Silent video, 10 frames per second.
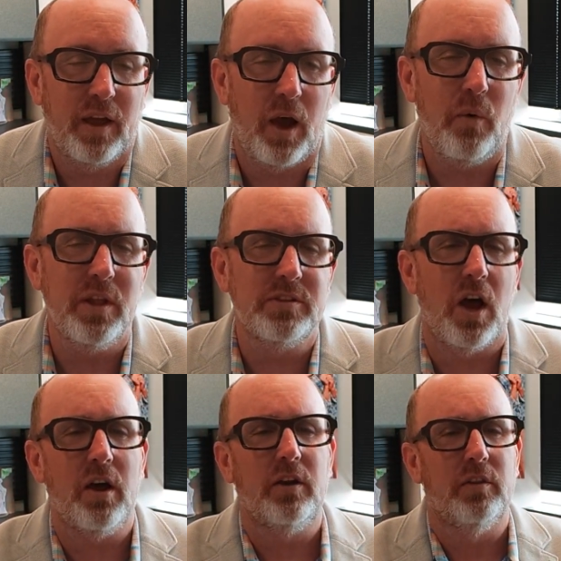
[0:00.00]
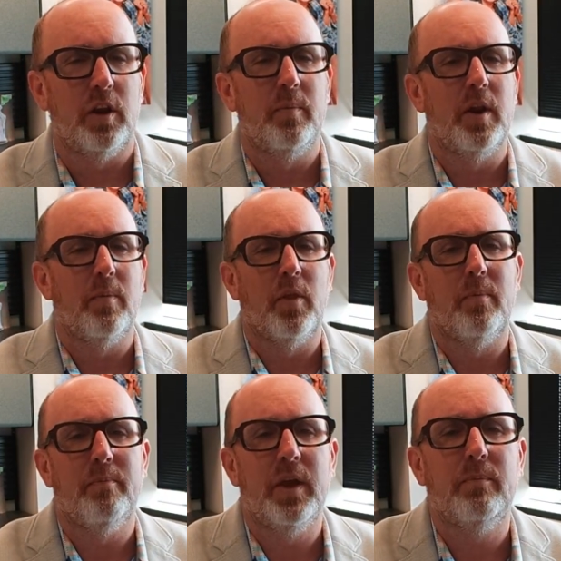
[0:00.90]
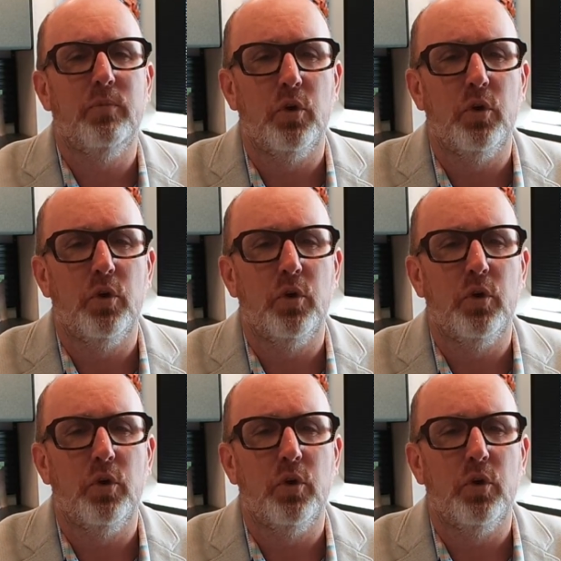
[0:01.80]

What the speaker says: I want to talk a little bit about the big,